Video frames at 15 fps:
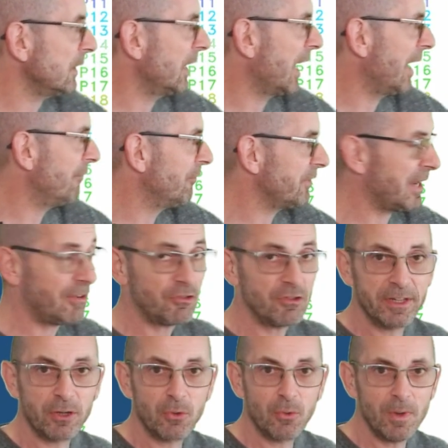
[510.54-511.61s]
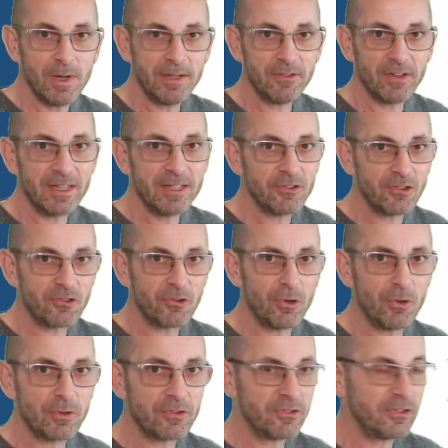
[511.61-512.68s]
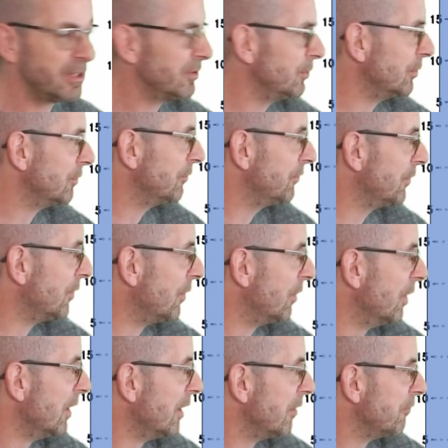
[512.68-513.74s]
and there's actually quite a strong signal for